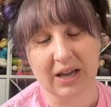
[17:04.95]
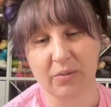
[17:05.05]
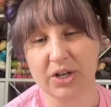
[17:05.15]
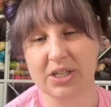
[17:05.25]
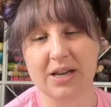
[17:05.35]

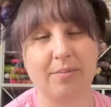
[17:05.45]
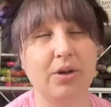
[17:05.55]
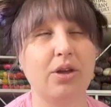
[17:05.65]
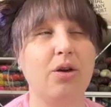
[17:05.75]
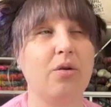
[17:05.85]
which is a
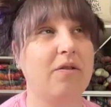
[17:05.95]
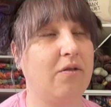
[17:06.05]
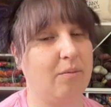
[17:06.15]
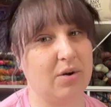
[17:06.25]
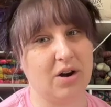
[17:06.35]

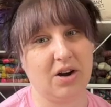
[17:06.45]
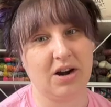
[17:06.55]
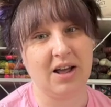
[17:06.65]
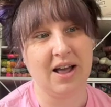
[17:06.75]
beautiful bird.